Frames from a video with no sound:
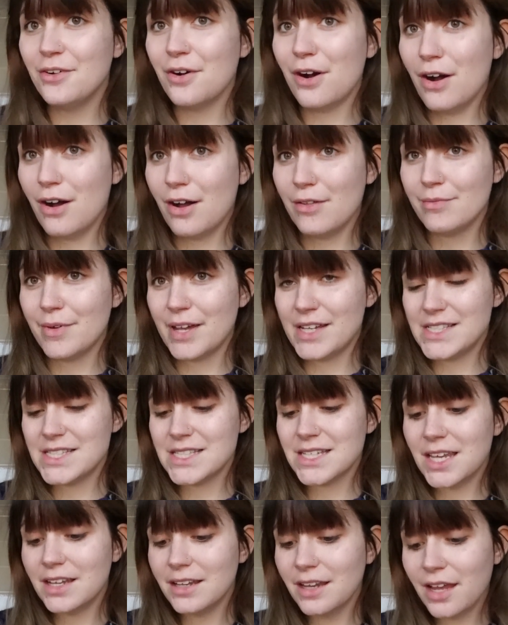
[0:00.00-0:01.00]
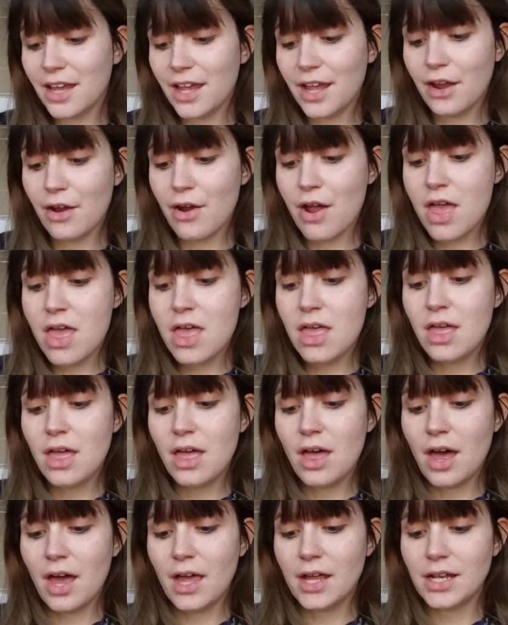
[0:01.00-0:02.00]
you on my skincare.
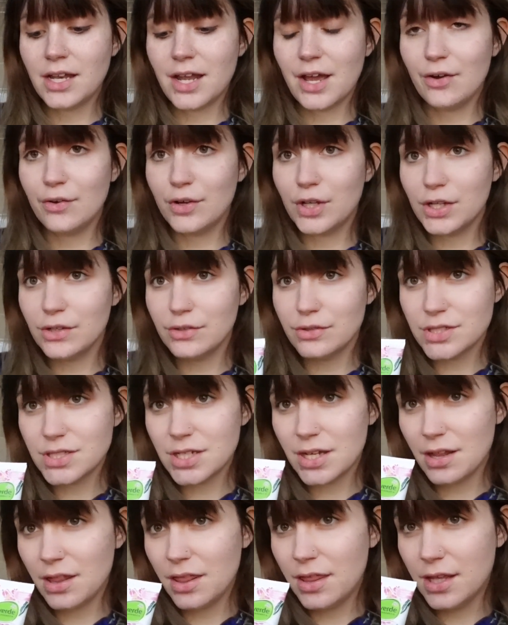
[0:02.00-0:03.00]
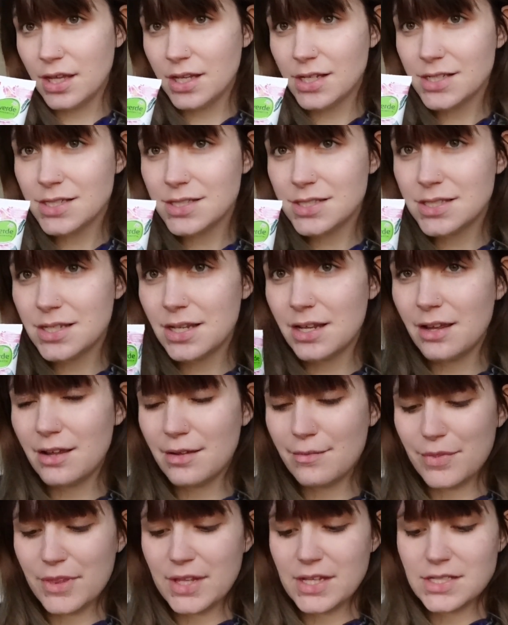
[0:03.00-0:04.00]
I now use this.
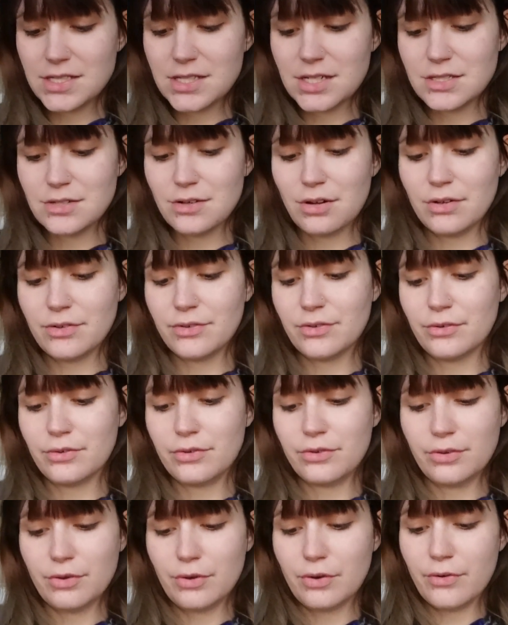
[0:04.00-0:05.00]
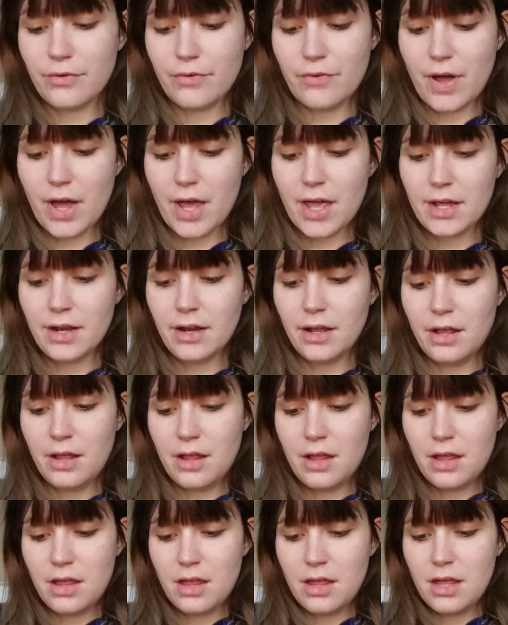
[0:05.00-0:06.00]
Um, this is also certified
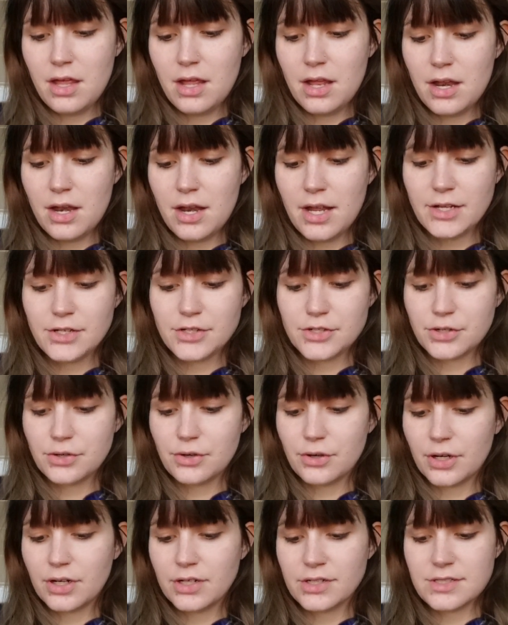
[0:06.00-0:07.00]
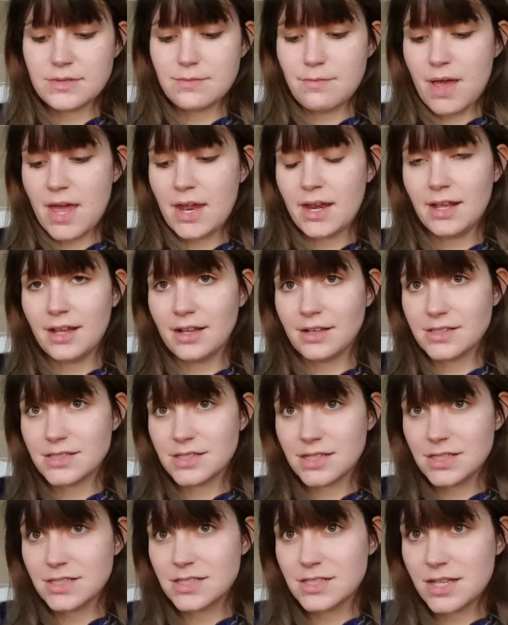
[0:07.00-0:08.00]
nature
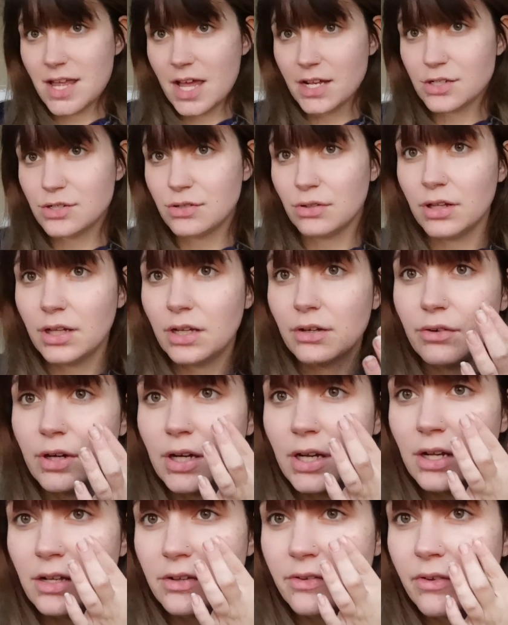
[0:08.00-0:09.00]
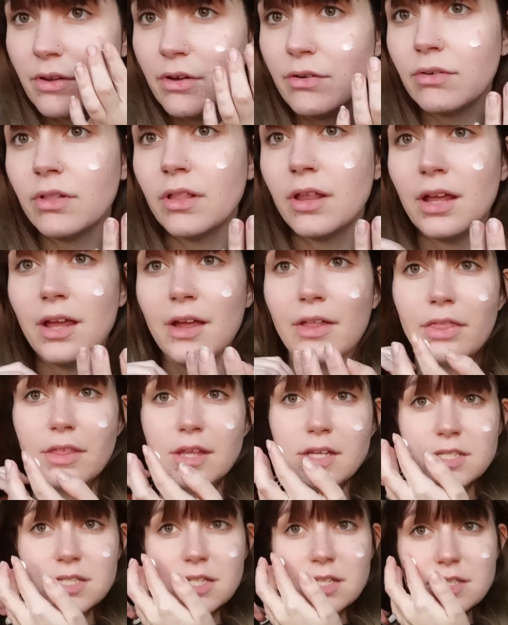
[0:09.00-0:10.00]
cosmetics. It's natural ingredients only and
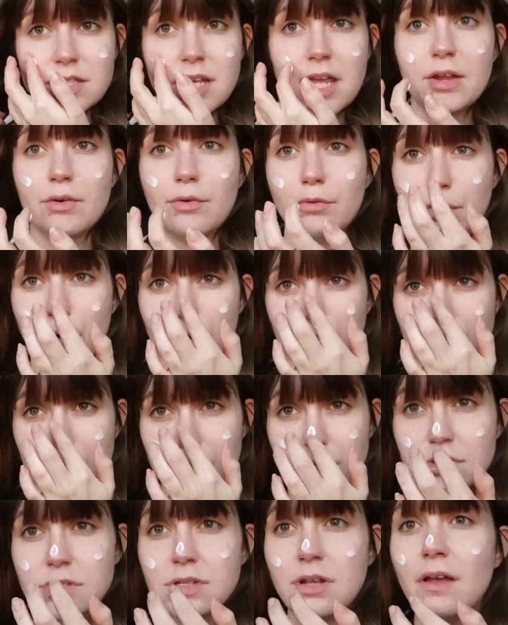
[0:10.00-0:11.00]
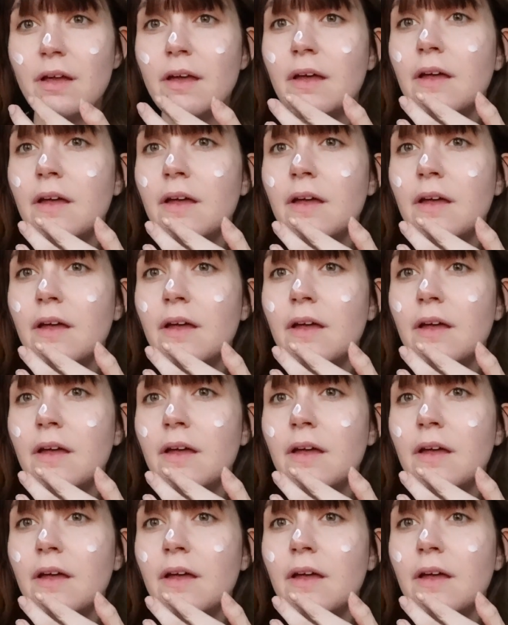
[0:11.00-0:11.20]
this is a rose